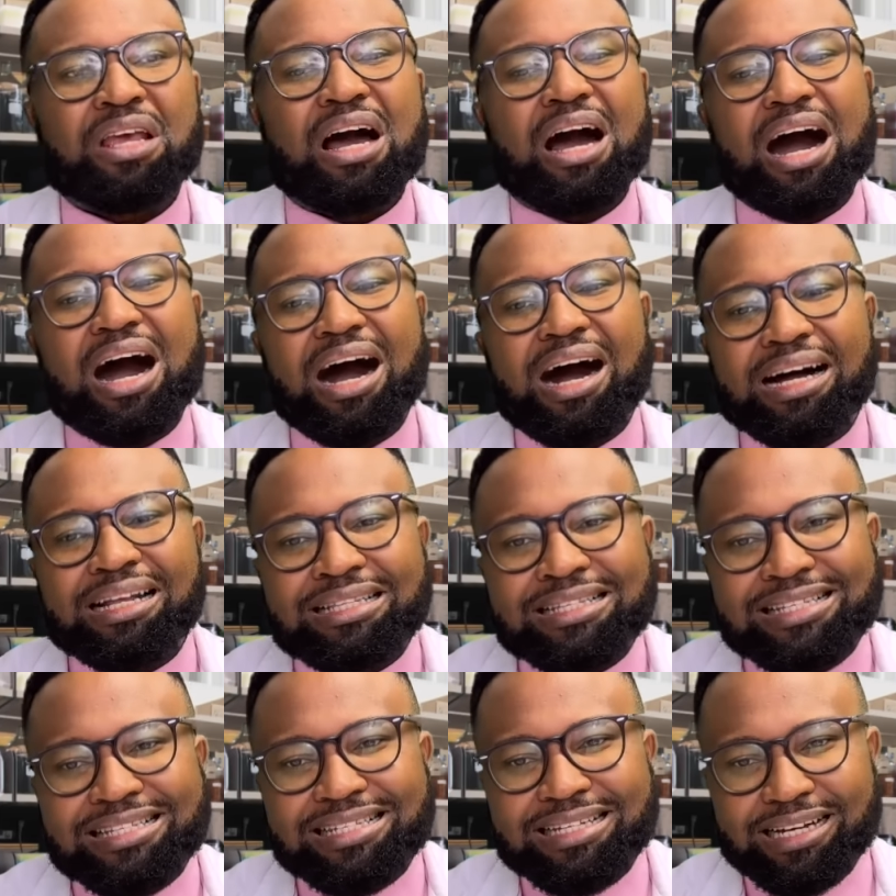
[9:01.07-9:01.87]

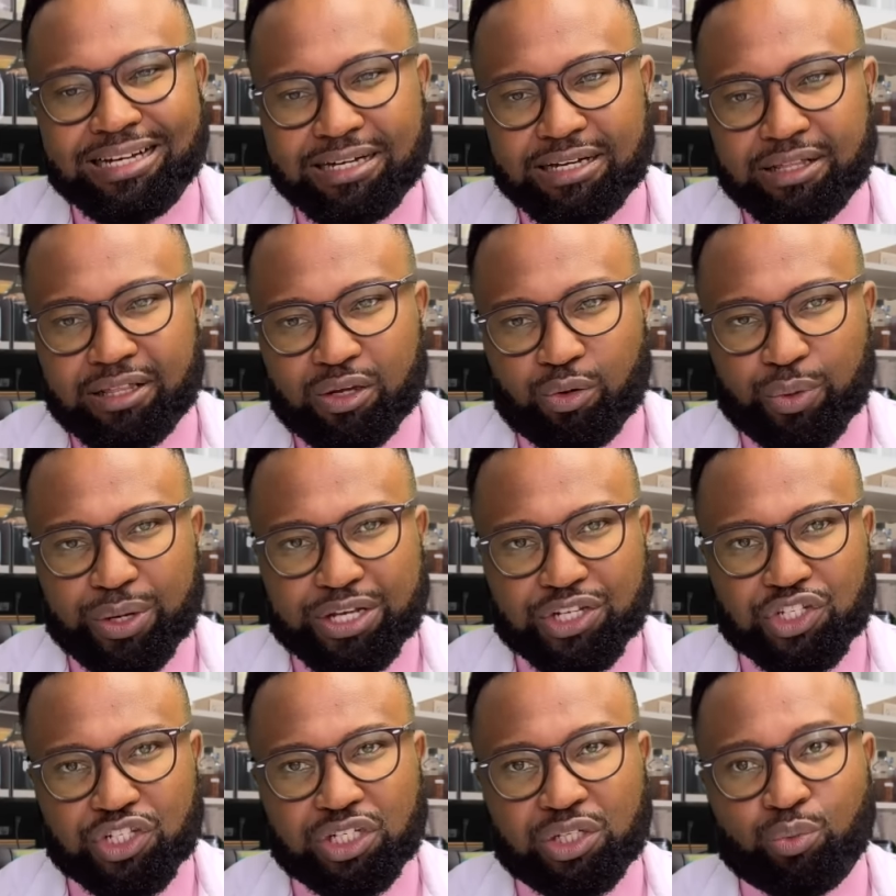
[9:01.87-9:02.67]
answer the
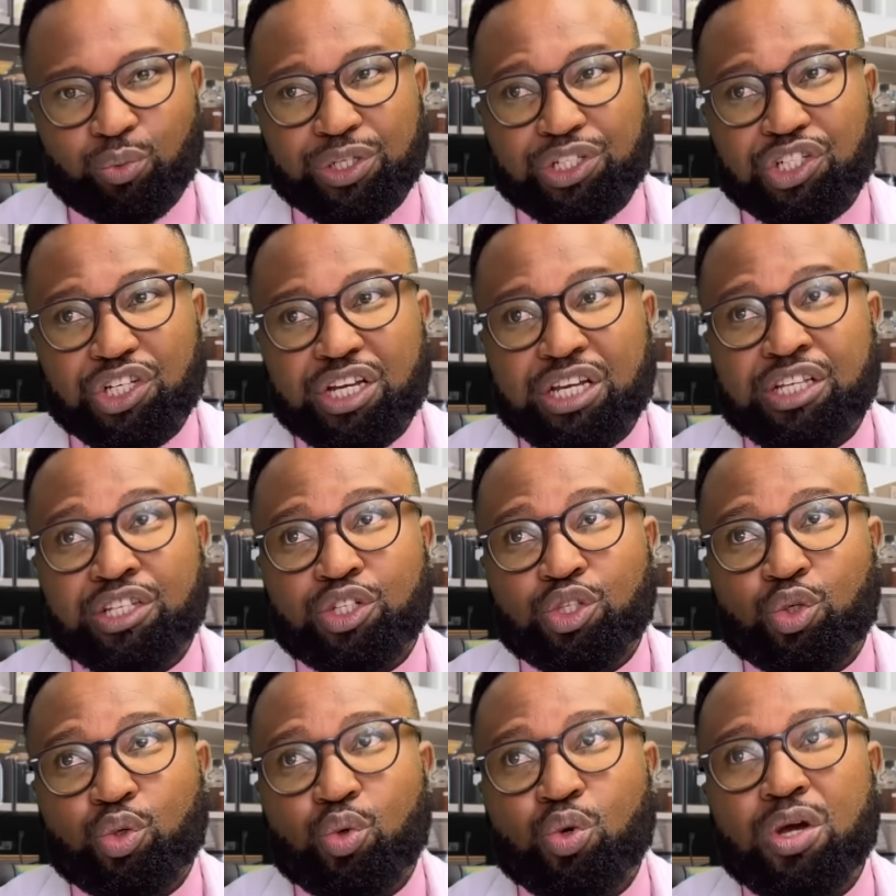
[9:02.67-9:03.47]
question, which is
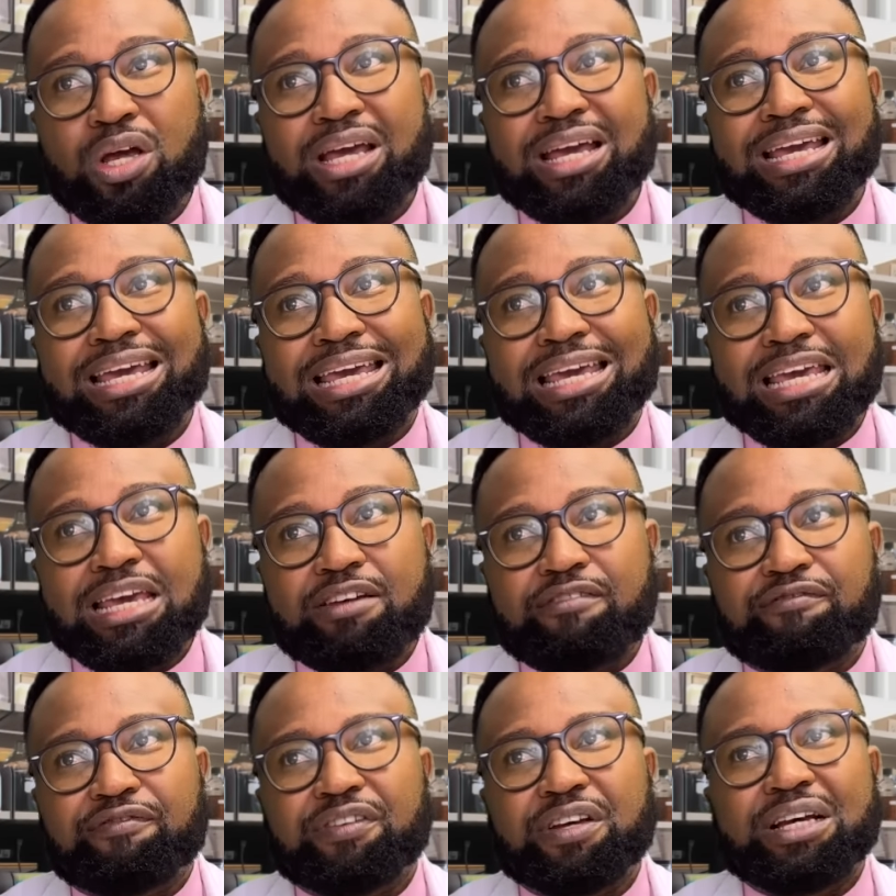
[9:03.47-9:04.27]
to
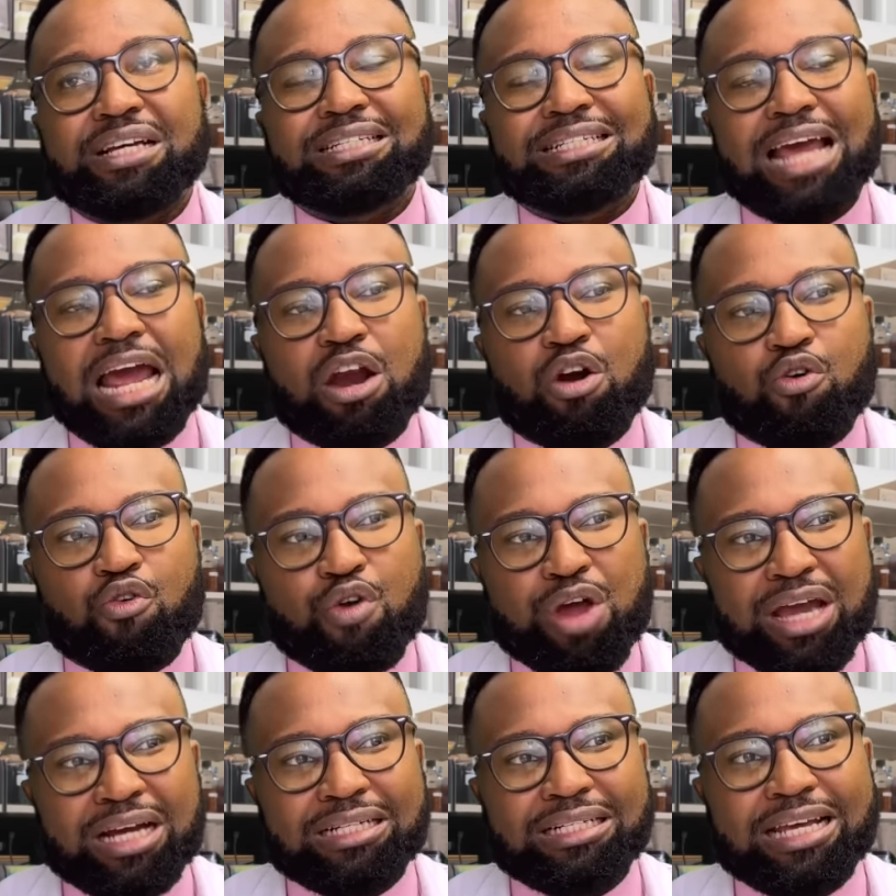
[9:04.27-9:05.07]
give
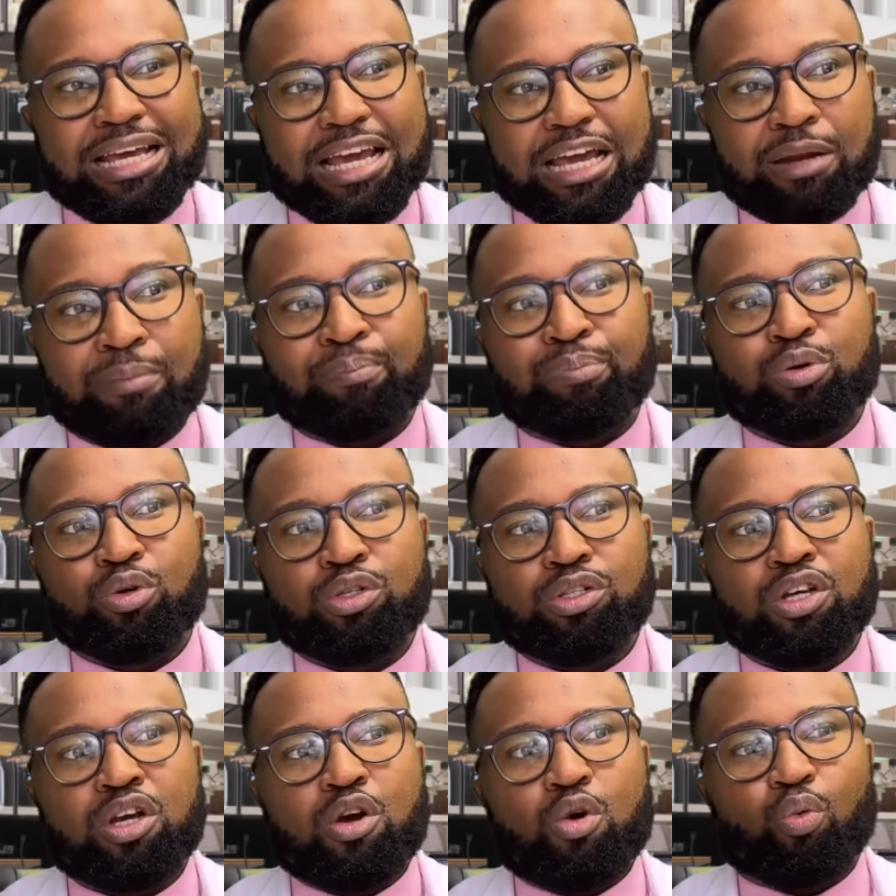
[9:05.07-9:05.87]
direct
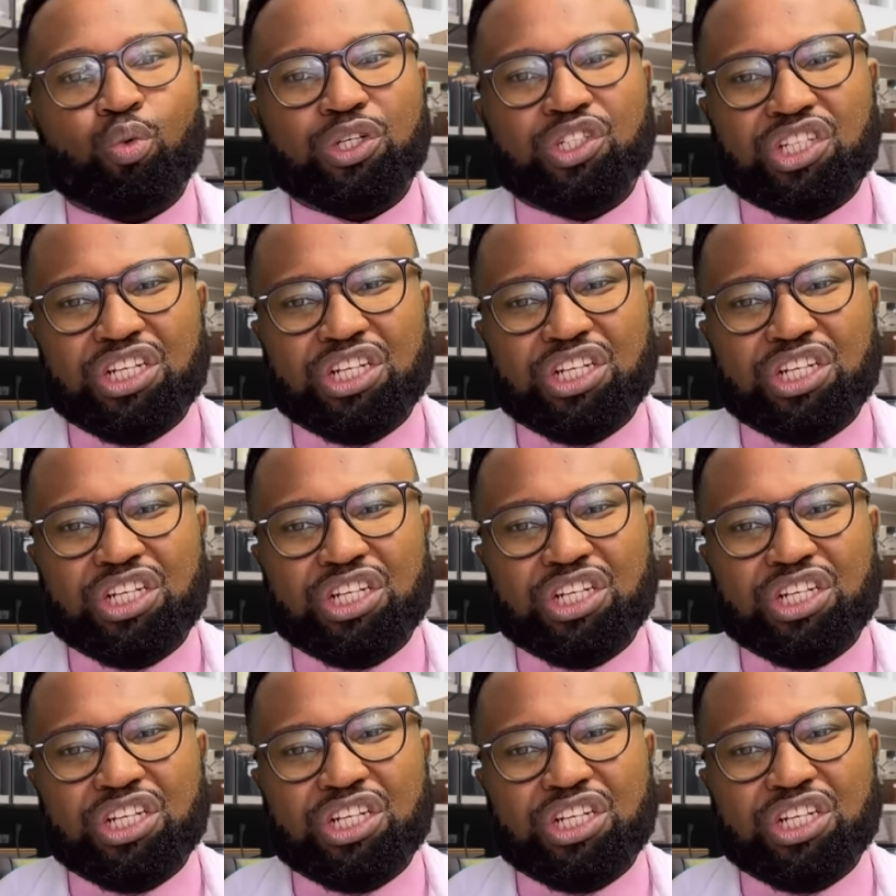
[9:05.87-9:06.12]
input, which